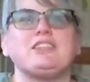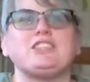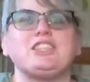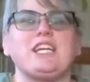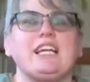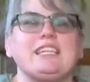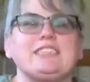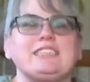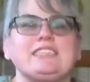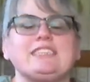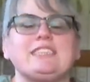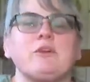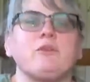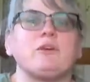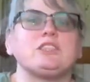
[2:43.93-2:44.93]
about Shetlands
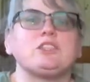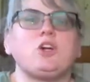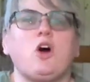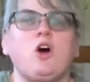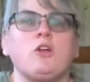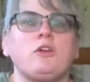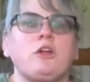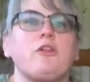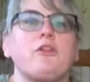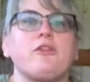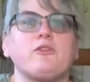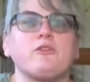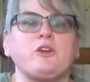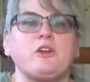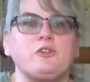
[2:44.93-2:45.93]
is they're what's called
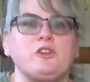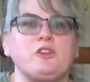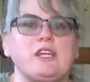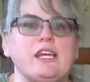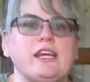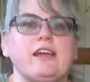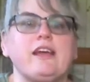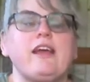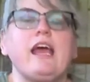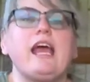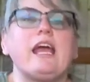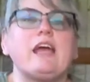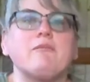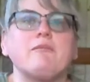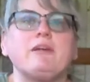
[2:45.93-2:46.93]
thrifty.
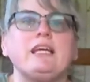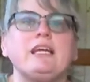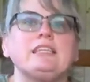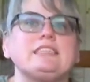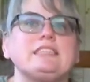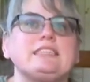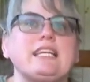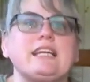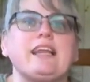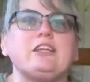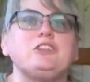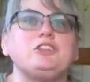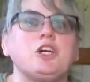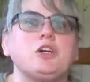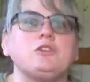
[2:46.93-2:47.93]
It means that
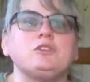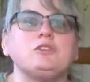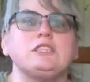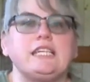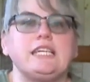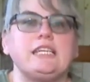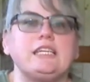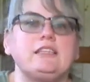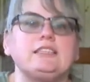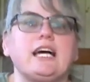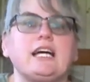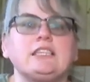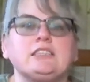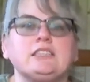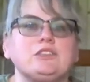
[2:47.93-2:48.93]
they don't need
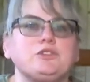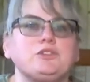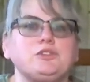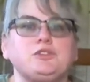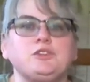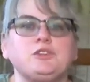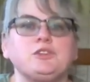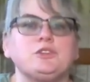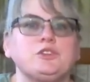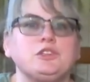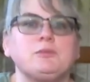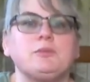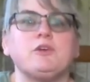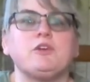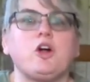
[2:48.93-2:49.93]
tons of
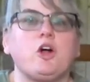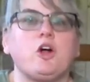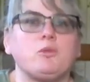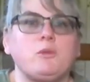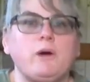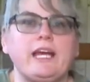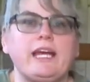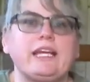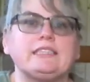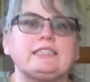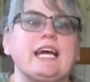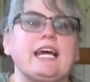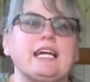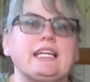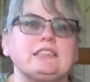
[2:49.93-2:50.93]
food to put on weight
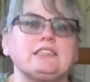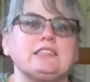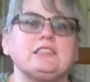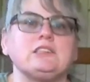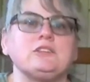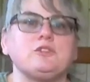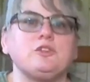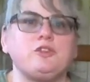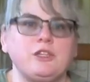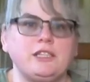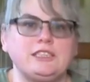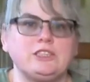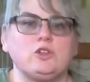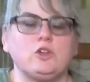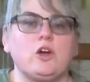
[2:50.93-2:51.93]
and
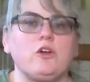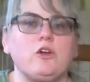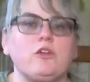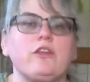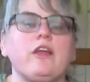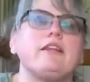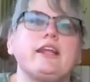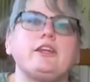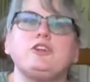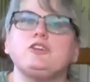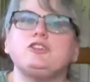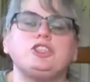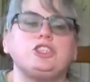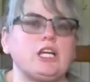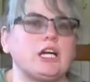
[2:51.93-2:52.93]
fleece growth. They
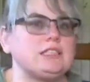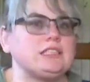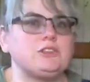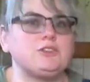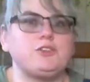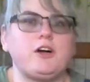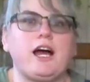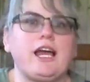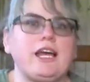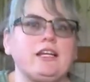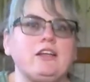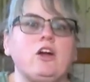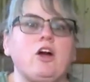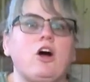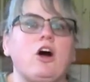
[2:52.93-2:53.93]
do just
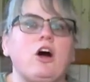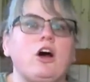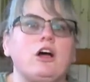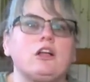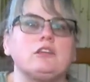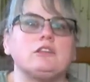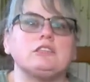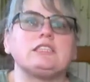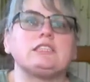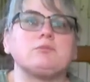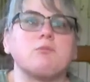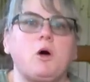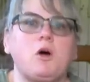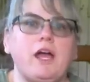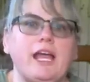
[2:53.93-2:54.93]
fine on
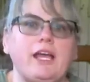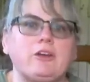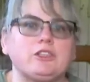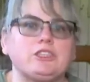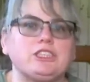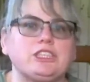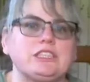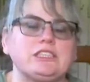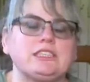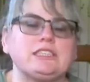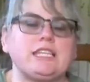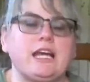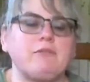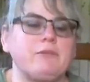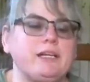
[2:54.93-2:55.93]
small acreages,
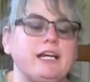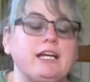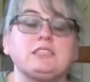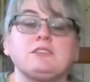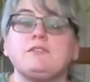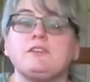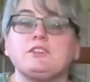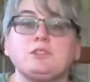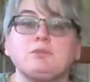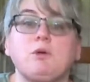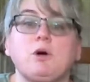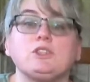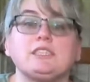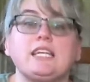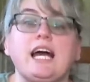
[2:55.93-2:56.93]
and because of their
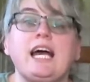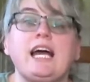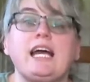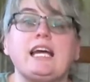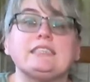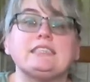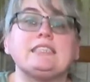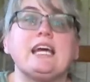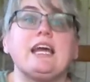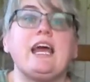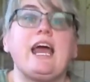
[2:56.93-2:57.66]
small size